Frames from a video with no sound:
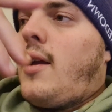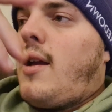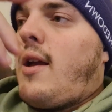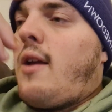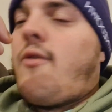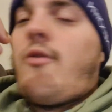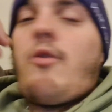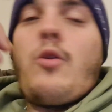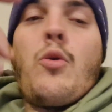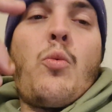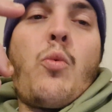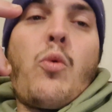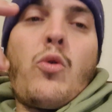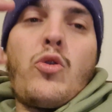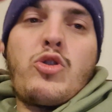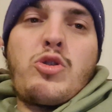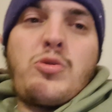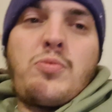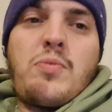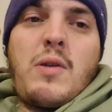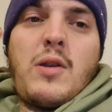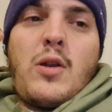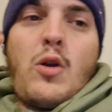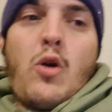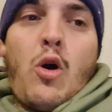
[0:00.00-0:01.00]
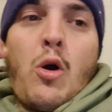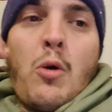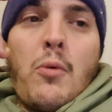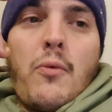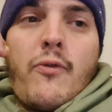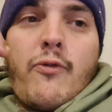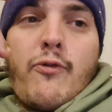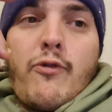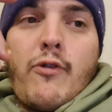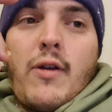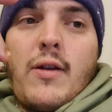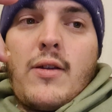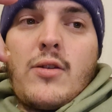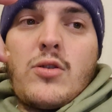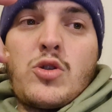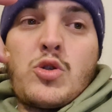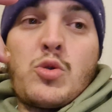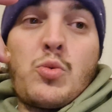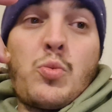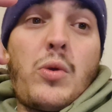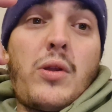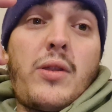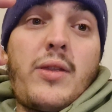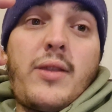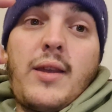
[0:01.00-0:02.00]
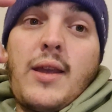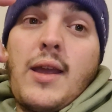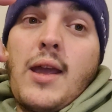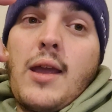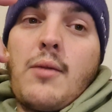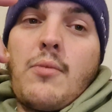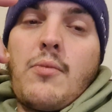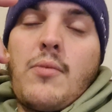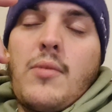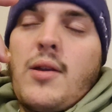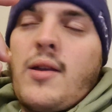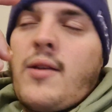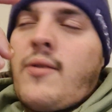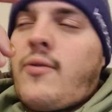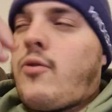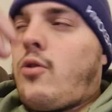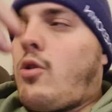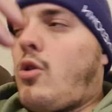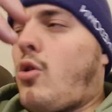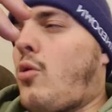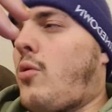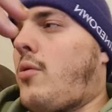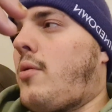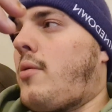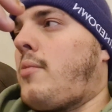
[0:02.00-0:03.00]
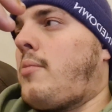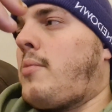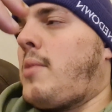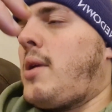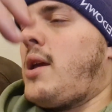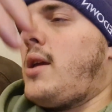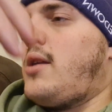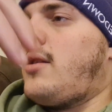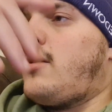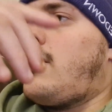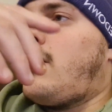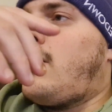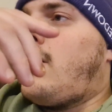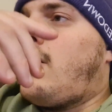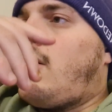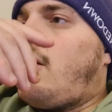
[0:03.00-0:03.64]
if you want to be up for it to win the game, if you know what I mean.